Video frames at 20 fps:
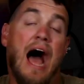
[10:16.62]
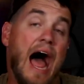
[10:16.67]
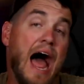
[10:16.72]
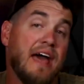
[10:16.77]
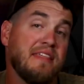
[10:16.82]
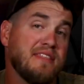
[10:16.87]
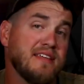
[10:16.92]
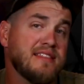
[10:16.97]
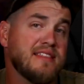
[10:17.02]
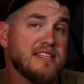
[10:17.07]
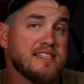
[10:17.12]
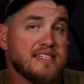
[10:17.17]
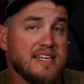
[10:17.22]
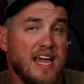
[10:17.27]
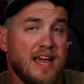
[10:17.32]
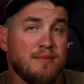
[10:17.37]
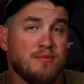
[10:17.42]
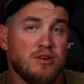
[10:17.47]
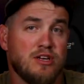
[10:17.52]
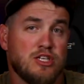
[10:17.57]
I think this
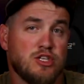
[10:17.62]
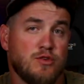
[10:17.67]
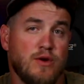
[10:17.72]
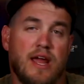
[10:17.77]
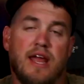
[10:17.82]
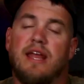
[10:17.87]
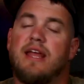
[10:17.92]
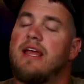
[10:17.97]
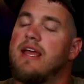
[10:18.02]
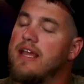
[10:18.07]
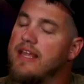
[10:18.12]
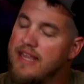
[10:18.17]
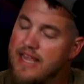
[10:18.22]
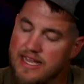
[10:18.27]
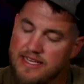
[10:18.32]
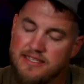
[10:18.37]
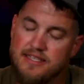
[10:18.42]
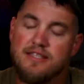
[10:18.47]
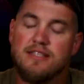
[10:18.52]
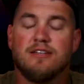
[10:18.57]
camera is great.
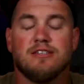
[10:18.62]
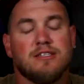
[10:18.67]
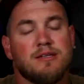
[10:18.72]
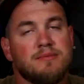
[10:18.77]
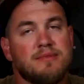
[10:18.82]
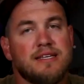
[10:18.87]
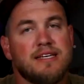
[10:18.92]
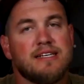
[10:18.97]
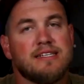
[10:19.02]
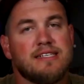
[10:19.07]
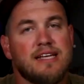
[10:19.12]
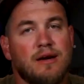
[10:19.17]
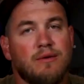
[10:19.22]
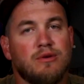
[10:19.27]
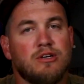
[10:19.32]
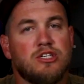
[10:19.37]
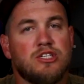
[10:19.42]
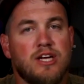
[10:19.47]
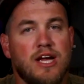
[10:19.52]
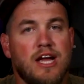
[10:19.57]
Yes, there's some things I
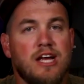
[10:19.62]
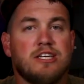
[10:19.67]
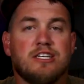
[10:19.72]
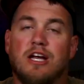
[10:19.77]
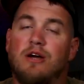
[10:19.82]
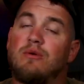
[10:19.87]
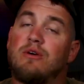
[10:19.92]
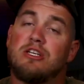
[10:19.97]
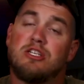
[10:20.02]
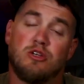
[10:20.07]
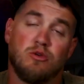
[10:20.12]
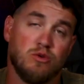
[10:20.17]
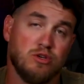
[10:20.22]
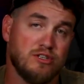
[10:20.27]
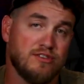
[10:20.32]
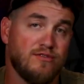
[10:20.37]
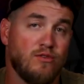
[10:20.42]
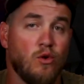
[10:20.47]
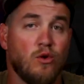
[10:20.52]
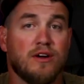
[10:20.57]
would change. I wish it
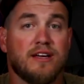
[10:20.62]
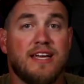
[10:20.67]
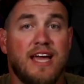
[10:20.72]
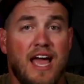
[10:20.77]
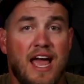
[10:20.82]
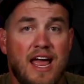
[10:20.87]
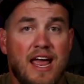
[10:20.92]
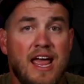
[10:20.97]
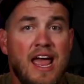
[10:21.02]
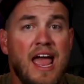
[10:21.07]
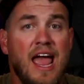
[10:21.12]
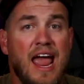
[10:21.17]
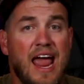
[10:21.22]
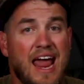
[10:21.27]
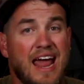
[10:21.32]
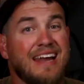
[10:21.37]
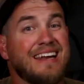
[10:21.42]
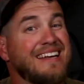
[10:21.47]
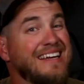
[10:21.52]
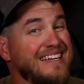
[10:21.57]
was 4K,
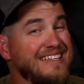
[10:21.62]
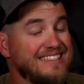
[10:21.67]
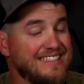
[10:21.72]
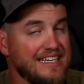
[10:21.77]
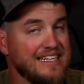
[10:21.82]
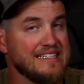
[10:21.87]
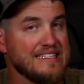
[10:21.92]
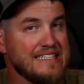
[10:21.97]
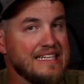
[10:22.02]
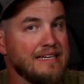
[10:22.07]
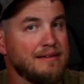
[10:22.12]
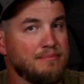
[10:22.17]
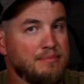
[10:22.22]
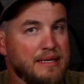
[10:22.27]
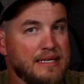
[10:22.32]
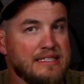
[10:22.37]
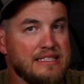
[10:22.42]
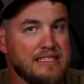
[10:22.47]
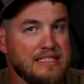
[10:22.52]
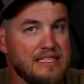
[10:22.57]
and it does get
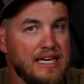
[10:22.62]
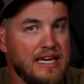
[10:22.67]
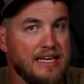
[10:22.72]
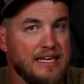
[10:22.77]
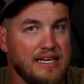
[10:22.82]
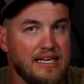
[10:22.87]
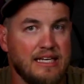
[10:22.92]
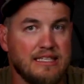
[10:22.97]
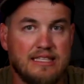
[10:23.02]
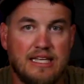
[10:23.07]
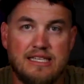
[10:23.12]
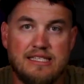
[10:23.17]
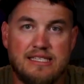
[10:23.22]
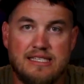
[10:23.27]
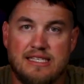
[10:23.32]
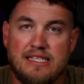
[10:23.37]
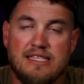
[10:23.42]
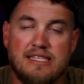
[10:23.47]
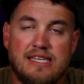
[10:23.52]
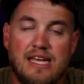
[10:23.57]
pixelated on that
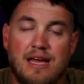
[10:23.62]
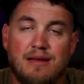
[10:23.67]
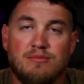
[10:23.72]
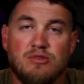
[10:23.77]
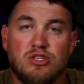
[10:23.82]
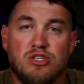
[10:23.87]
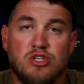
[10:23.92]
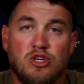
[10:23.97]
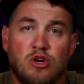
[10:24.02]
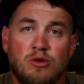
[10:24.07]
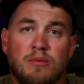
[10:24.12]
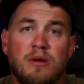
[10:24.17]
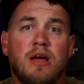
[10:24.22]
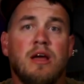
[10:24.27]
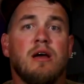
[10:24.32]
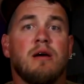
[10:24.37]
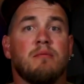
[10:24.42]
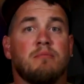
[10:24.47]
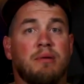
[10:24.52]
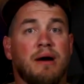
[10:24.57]
6x zoom,
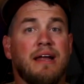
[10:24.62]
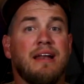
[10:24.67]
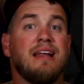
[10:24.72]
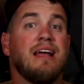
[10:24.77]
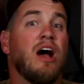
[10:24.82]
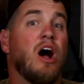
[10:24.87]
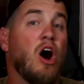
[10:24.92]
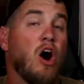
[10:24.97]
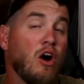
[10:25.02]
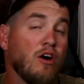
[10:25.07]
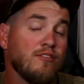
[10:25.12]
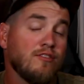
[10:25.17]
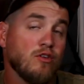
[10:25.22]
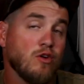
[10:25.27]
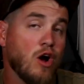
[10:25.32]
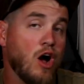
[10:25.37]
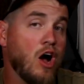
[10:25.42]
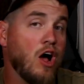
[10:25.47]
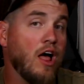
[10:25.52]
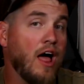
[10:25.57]
but
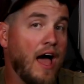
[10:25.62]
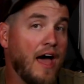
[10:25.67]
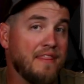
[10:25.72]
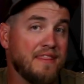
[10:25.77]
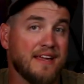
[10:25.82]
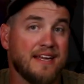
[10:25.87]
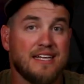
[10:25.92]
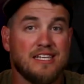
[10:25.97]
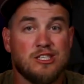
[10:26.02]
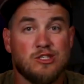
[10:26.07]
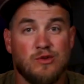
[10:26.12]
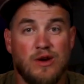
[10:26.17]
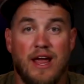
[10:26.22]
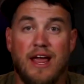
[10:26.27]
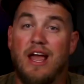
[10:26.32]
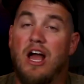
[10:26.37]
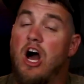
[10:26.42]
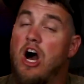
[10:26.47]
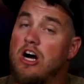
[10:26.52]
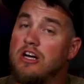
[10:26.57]
overall, I think it's
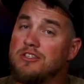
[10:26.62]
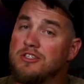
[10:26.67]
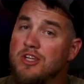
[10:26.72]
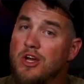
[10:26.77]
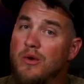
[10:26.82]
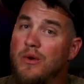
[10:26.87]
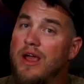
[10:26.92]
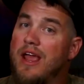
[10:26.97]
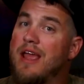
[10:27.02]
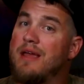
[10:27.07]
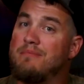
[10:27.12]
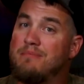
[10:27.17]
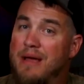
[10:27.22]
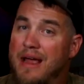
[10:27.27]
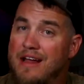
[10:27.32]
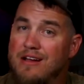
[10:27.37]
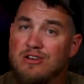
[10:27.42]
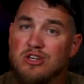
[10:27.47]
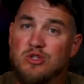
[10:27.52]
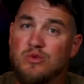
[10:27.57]
great. Also, it
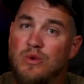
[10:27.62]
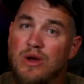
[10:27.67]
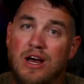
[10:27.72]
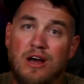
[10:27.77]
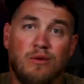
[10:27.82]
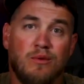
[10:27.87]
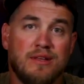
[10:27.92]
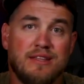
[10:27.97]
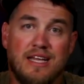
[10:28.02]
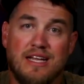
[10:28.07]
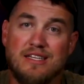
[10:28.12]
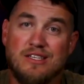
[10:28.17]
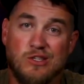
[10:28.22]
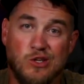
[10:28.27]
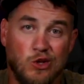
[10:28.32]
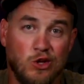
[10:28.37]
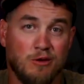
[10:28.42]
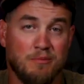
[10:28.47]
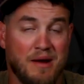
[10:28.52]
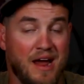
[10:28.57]
pairs well with that
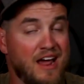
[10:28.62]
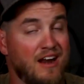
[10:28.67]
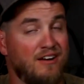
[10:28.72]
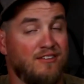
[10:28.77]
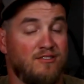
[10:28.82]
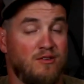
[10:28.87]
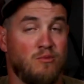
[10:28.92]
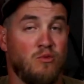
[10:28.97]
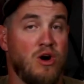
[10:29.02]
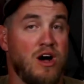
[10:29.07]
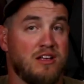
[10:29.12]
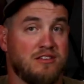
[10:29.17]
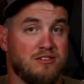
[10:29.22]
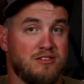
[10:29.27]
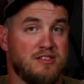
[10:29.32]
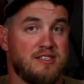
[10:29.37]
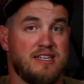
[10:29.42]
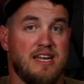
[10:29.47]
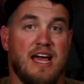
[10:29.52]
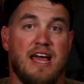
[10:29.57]
solar panel from
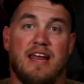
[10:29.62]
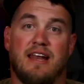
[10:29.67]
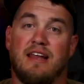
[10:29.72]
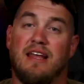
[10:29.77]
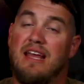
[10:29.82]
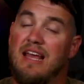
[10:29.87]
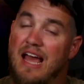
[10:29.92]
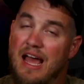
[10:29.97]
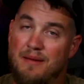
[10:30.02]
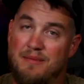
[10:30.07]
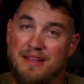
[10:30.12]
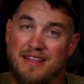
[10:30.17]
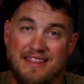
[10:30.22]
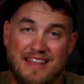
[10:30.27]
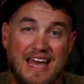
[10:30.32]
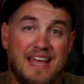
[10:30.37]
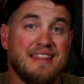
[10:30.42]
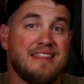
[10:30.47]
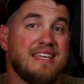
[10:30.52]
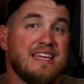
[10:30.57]
Wasserstein. I mean,
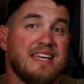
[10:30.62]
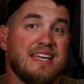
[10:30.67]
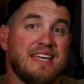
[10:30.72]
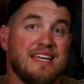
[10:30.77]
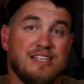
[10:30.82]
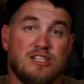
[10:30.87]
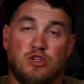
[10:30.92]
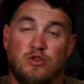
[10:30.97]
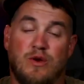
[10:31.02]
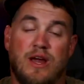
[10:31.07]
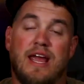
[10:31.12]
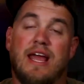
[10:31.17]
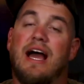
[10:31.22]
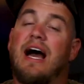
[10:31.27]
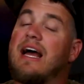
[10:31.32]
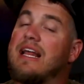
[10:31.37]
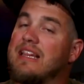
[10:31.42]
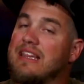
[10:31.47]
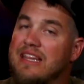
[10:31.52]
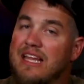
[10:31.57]
that thing is great.
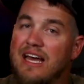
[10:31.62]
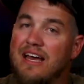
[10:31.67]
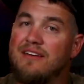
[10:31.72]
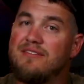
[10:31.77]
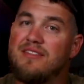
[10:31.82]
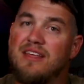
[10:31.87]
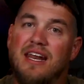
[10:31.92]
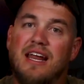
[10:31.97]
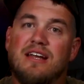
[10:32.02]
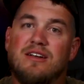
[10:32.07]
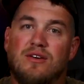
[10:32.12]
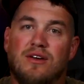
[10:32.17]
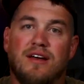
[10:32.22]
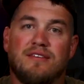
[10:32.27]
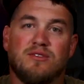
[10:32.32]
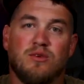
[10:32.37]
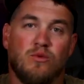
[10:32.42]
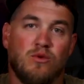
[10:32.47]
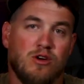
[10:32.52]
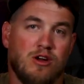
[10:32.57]
I love that I don't
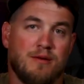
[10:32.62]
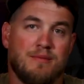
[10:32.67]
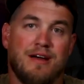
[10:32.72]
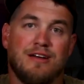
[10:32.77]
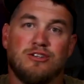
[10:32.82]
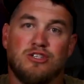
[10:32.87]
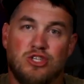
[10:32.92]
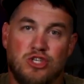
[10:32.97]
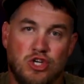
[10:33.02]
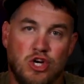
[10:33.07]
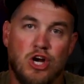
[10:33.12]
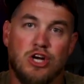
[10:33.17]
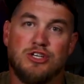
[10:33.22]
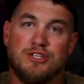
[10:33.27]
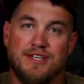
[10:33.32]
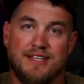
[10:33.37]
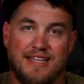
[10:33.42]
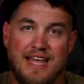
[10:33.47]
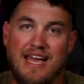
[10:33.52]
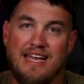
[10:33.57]
have to worry about
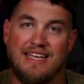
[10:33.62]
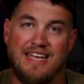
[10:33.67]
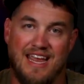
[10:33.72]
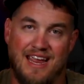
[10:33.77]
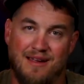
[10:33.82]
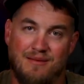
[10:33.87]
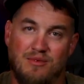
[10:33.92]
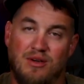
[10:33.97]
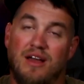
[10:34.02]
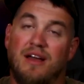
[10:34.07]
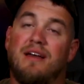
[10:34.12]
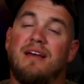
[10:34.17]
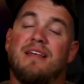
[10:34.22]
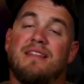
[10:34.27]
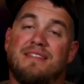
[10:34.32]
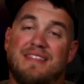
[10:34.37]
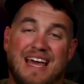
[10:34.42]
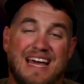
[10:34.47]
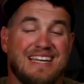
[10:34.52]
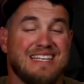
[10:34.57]
charging that camera.
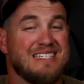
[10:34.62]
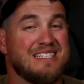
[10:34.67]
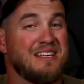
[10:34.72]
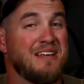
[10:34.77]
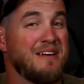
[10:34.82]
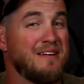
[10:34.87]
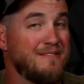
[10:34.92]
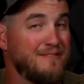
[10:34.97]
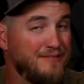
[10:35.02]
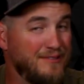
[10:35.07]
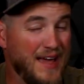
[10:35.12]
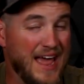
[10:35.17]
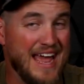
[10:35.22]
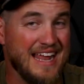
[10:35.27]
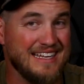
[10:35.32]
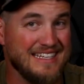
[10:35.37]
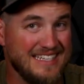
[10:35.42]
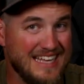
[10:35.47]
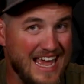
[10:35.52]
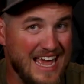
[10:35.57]
That is
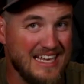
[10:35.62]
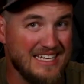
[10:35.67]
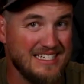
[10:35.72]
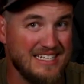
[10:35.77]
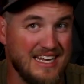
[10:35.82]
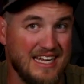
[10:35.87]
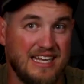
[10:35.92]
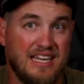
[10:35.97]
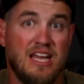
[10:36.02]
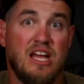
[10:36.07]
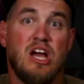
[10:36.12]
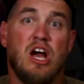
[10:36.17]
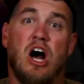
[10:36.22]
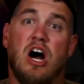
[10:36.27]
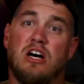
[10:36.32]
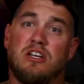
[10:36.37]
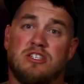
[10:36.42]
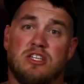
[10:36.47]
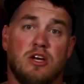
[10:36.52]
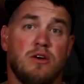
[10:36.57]
fantastic.
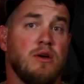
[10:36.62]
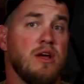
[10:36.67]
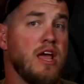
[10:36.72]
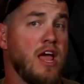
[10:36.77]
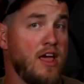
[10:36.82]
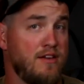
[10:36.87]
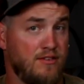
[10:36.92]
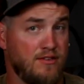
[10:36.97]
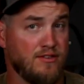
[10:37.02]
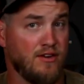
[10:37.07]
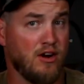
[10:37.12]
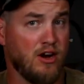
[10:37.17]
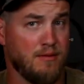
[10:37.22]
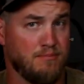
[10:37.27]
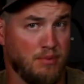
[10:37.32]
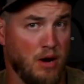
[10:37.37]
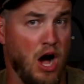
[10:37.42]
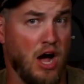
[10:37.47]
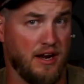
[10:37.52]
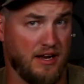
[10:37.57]
Also, if you've already
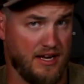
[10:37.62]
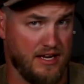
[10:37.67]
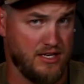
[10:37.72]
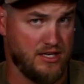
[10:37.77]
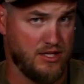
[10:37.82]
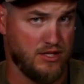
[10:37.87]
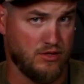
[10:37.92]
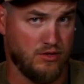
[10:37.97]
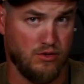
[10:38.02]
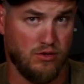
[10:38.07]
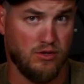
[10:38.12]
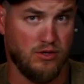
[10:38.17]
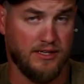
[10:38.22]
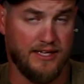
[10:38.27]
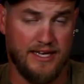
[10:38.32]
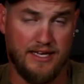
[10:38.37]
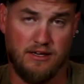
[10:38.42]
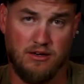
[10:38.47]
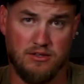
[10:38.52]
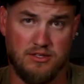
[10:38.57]
bought into the Google
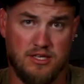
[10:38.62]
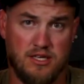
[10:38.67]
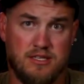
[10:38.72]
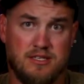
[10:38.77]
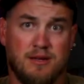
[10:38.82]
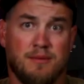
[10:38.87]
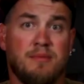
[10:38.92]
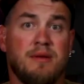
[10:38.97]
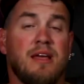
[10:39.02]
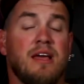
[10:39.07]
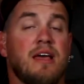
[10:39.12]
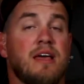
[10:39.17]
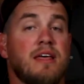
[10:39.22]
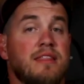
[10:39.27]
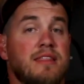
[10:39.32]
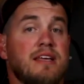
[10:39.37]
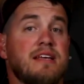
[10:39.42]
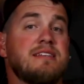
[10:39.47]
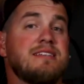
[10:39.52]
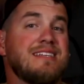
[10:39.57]
ecosystem,
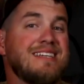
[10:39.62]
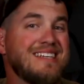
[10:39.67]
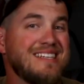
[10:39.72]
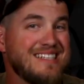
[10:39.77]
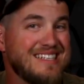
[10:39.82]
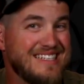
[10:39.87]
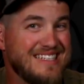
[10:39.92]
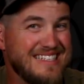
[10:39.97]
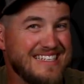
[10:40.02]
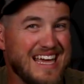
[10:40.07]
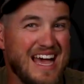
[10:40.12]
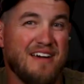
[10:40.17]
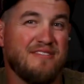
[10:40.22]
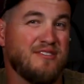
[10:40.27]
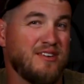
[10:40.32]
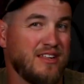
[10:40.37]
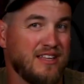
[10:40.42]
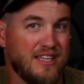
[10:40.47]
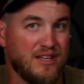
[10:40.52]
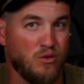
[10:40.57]
this is
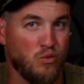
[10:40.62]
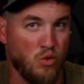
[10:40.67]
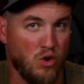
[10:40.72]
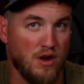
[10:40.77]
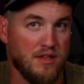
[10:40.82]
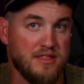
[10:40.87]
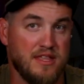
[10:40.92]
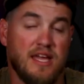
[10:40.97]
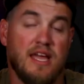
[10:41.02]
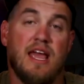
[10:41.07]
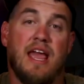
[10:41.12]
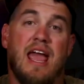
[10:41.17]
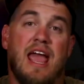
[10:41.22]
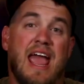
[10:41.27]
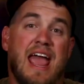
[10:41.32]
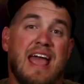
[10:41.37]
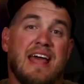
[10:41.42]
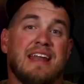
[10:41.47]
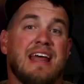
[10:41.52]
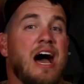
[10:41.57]
definitely worth it,
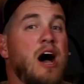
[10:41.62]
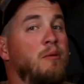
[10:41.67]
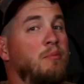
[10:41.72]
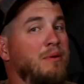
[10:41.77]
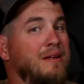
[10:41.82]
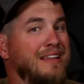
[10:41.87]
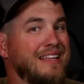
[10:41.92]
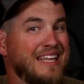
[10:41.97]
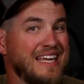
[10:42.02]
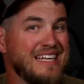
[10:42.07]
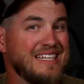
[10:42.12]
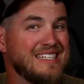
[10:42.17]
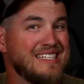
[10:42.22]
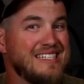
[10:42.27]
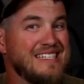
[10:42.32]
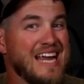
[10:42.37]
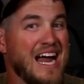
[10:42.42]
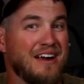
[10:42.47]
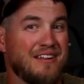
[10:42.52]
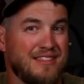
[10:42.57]
and I'll put links
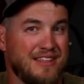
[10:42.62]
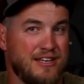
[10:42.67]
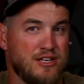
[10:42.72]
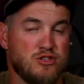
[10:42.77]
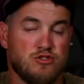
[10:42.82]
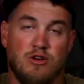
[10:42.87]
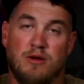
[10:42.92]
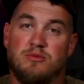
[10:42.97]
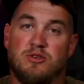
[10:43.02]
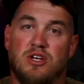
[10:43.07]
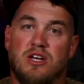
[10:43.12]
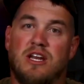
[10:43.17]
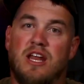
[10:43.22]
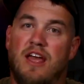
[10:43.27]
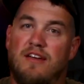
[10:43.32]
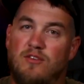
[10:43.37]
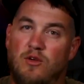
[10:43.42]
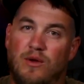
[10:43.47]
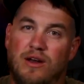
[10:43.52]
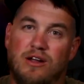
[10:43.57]
down in the description
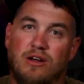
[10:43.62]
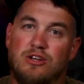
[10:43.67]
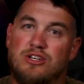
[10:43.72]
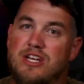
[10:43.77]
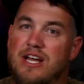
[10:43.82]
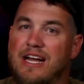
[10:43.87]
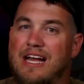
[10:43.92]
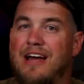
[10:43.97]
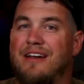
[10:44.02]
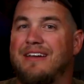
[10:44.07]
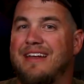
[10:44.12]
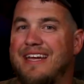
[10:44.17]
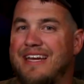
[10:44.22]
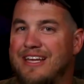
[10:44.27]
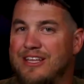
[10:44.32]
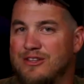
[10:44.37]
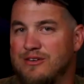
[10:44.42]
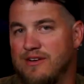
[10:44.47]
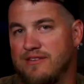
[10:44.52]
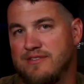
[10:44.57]
if you want to go check out
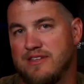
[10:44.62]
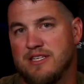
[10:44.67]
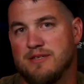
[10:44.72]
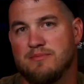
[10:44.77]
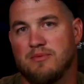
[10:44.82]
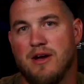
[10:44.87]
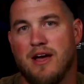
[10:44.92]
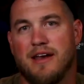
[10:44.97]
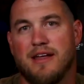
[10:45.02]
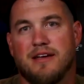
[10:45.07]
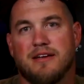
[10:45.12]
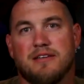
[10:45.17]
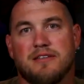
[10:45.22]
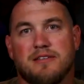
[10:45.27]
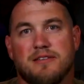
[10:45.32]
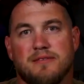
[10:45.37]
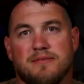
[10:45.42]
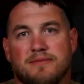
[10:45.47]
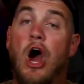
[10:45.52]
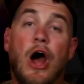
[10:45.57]
either of these
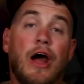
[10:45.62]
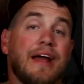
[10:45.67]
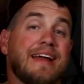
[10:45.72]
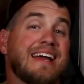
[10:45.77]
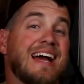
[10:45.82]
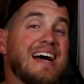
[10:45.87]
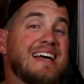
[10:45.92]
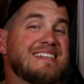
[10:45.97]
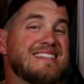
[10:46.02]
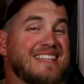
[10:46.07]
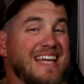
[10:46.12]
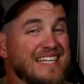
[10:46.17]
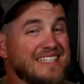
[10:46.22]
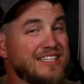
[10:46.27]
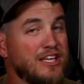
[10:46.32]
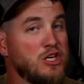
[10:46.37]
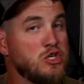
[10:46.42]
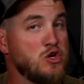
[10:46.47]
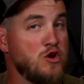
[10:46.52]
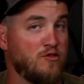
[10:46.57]
products. Alright guys, that's
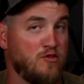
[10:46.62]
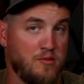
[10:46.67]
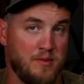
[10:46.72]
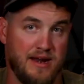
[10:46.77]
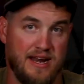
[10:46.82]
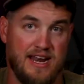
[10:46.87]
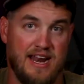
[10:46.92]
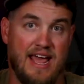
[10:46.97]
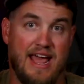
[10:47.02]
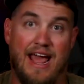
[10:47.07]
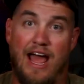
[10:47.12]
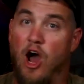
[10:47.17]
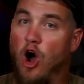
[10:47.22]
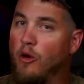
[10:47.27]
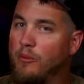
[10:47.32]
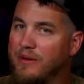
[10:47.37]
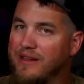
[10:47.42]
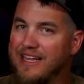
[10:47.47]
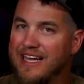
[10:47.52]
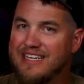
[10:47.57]
going to do it for me today. I
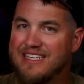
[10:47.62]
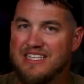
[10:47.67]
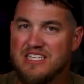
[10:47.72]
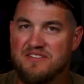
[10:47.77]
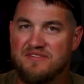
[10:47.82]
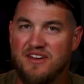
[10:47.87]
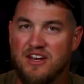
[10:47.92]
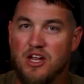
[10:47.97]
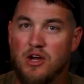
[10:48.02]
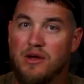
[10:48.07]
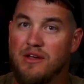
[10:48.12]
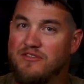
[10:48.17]
hope you liked this video.